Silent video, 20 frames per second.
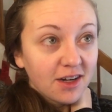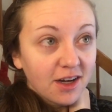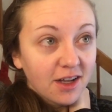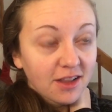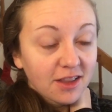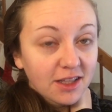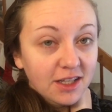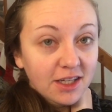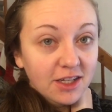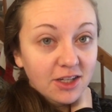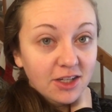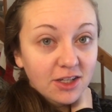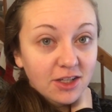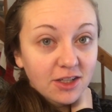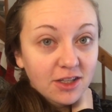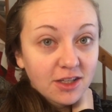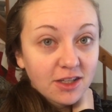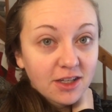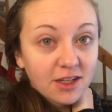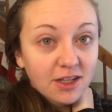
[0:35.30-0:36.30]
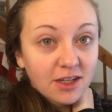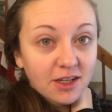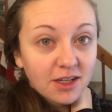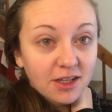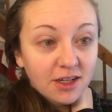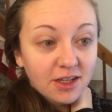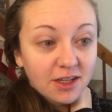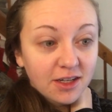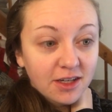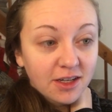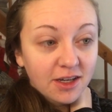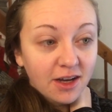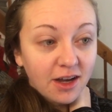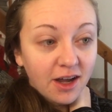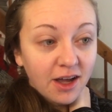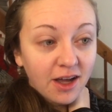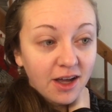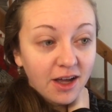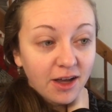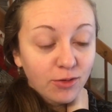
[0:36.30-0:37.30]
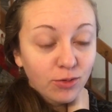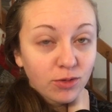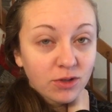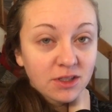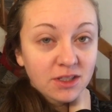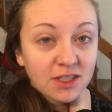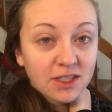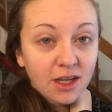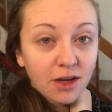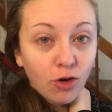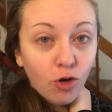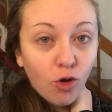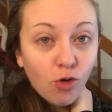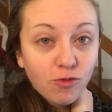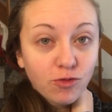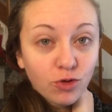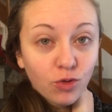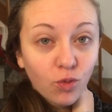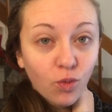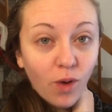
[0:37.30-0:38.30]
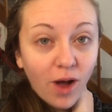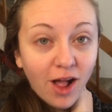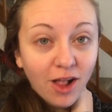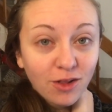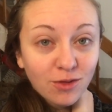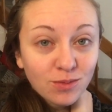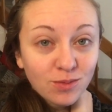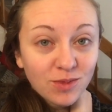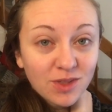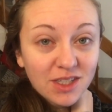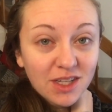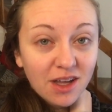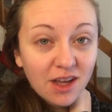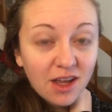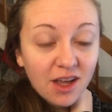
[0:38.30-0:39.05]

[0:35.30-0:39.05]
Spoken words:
a little, I wouldn't say overwhelmed.